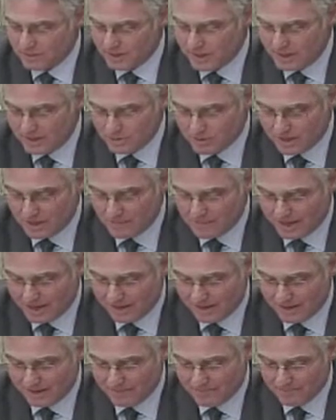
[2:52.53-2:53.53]
of the
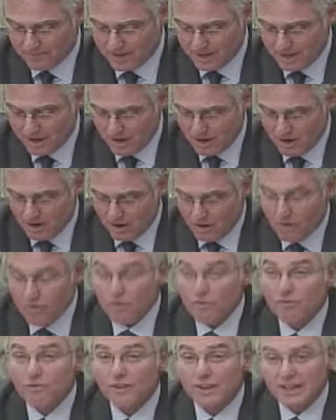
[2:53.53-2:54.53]
security of the Quebec
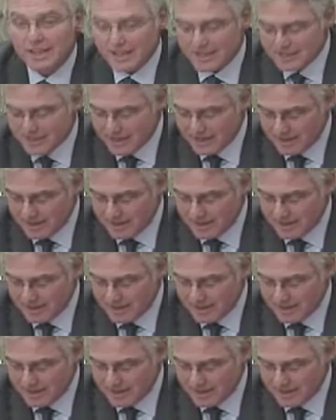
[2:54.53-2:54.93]
citizens.